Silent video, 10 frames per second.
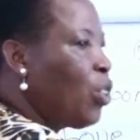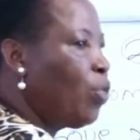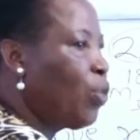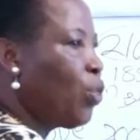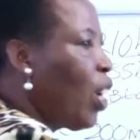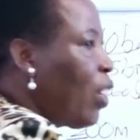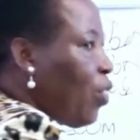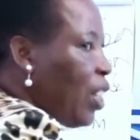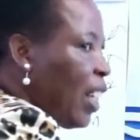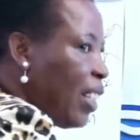of
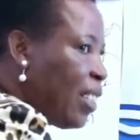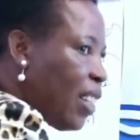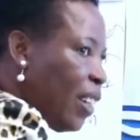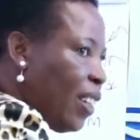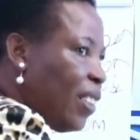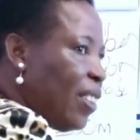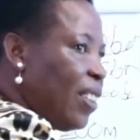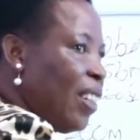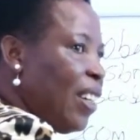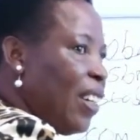210,
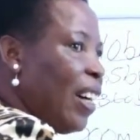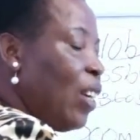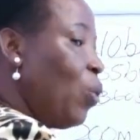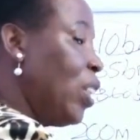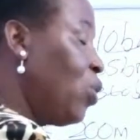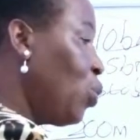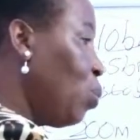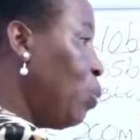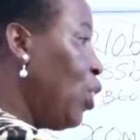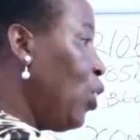I want 2
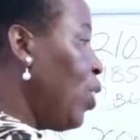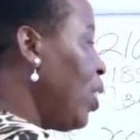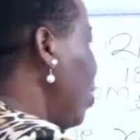billion.